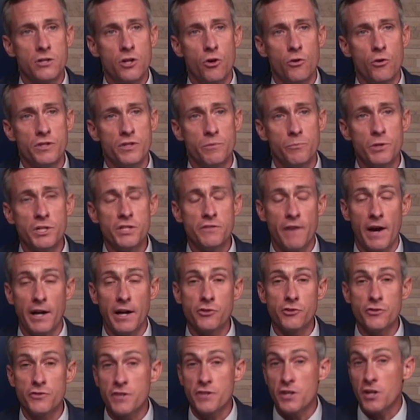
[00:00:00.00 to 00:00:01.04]
So, some risk
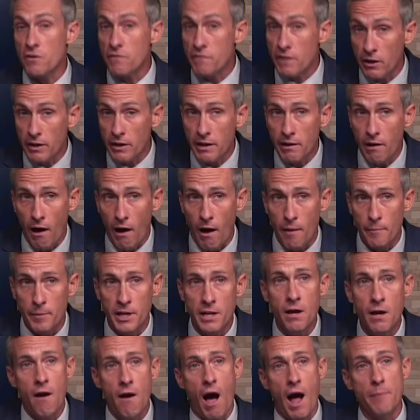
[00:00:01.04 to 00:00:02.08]
factors that are very
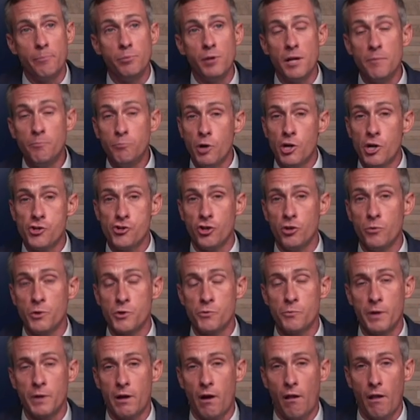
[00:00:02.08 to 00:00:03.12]
common high blood pressure,
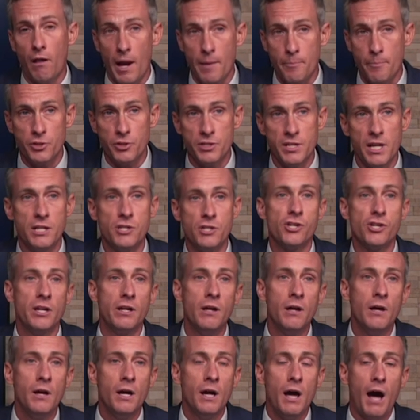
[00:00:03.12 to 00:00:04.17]
which we
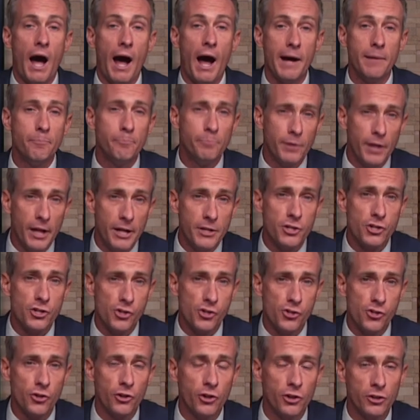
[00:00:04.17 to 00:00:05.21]
hypertension, high blood
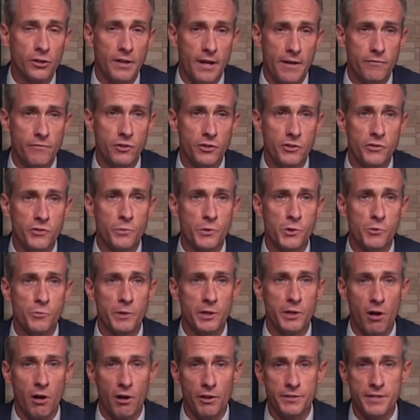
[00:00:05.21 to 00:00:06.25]
sugar levels,
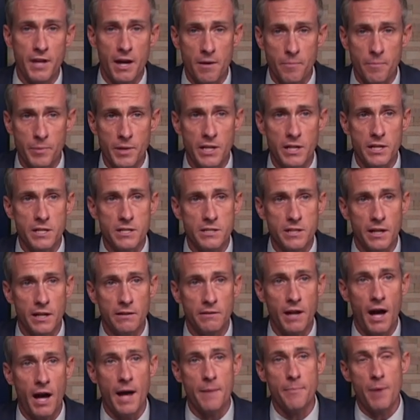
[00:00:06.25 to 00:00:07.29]
which we call diabetes,
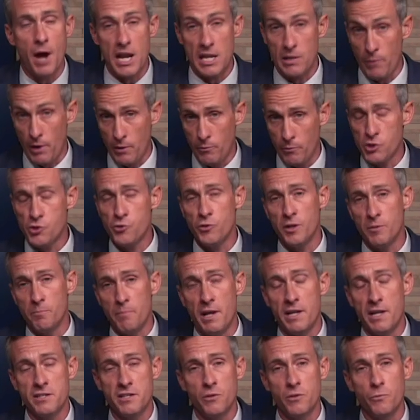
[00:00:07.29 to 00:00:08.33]
and high body weight, which
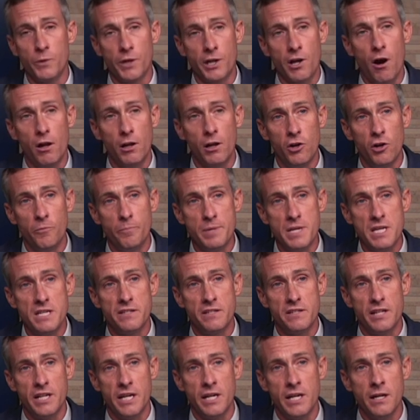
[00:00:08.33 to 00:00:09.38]
in medicine we call
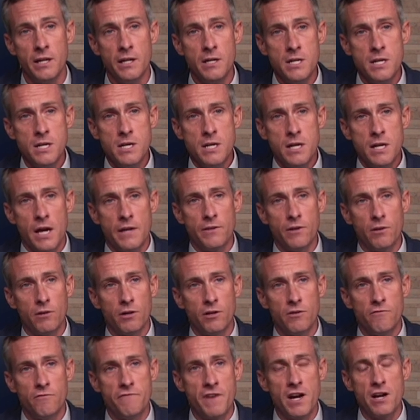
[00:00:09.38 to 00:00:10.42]
obesity. And
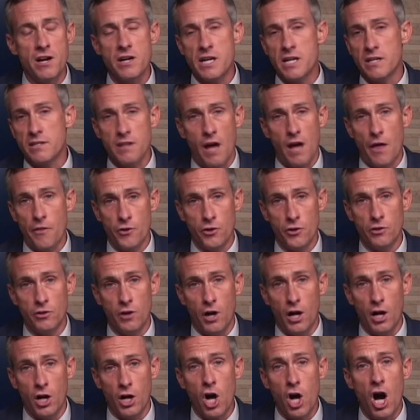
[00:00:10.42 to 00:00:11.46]
there are various
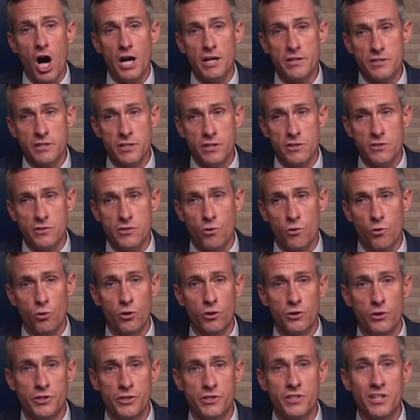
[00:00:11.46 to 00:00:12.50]
other uh, causes
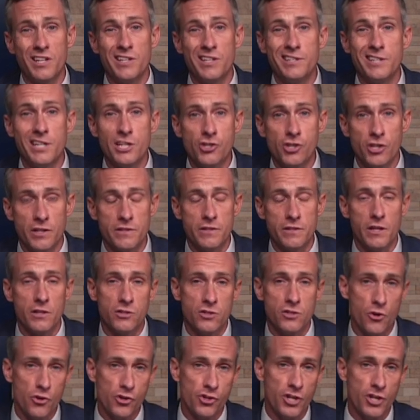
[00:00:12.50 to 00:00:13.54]
or conditions
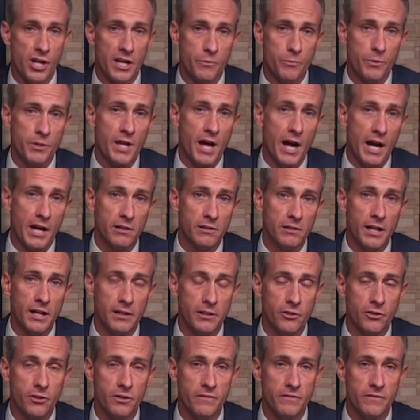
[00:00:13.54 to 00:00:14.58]
associated with higher
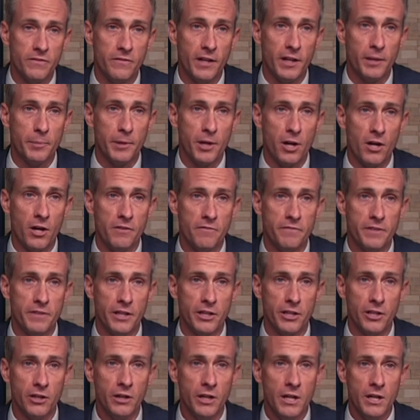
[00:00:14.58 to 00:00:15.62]
likelihood of developing heart
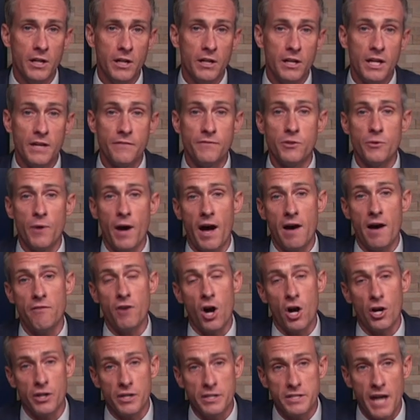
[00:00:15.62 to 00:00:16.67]
failure. If you
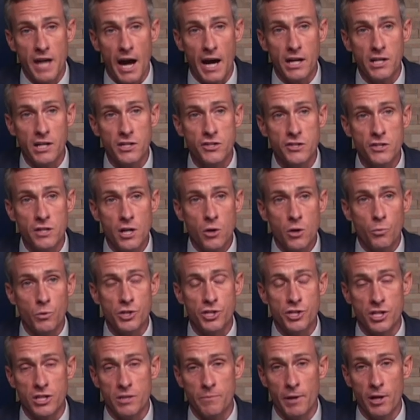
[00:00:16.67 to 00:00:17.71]
have heart attacks,
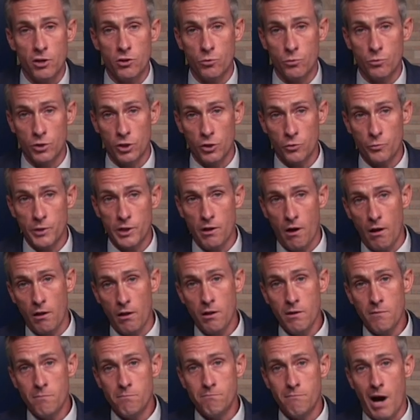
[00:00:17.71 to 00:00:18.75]
which in the medical world we
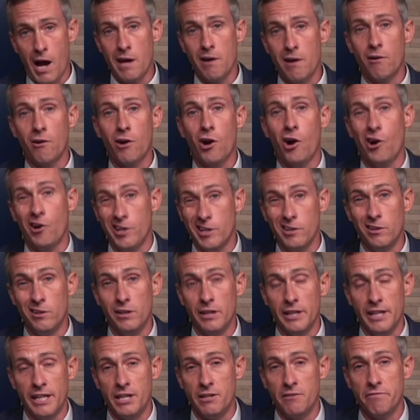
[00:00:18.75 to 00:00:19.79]
call
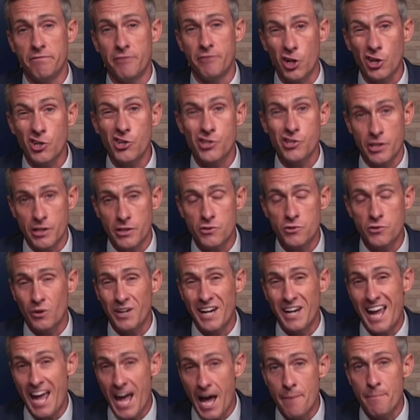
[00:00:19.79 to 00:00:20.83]
myocardial infarctions
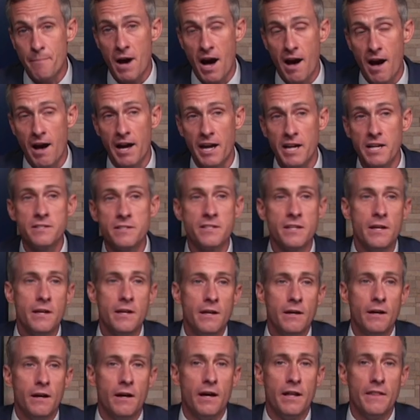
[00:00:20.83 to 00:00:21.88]
or MIs,
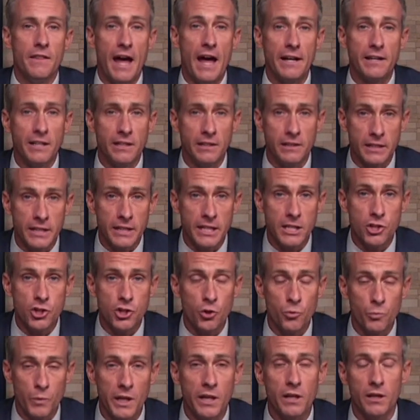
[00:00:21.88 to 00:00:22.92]
uh, that can
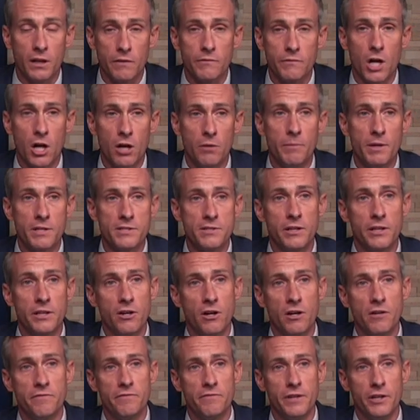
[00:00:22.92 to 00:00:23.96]
lead to weakening of the heart
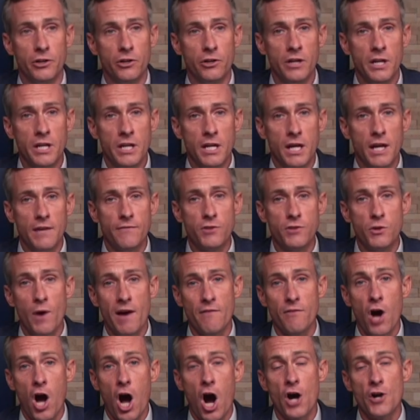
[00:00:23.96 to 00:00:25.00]
muscle and heart failure. If
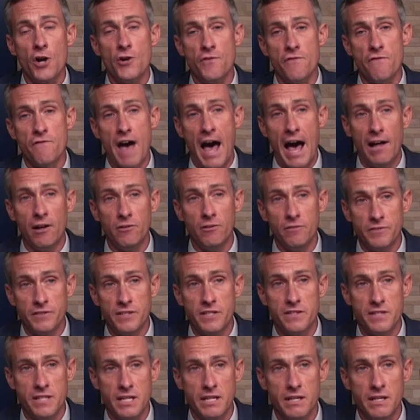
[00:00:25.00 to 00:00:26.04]
you have heart
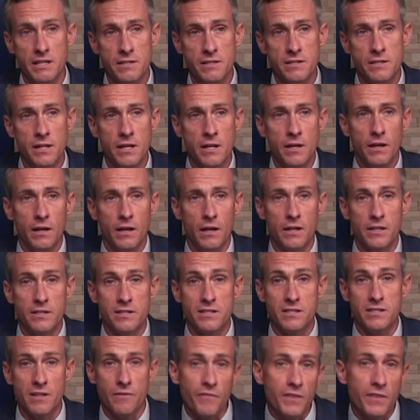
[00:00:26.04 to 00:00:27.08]
valve disease,
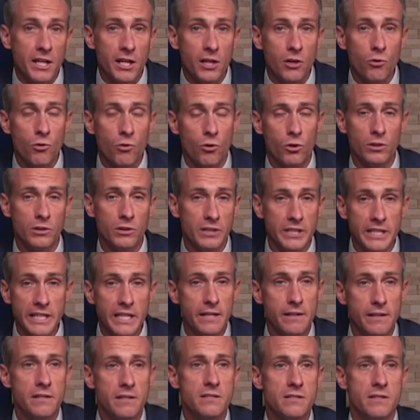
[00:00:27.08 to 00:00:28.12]
uh, stiffening or
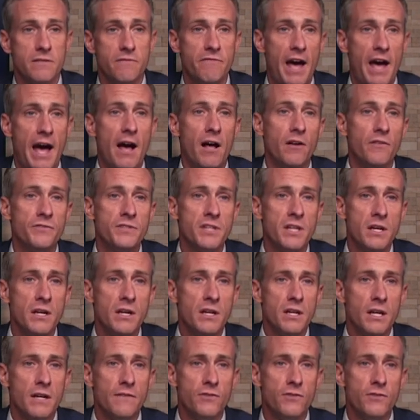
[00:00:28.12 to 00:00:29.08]
leakiness of valves.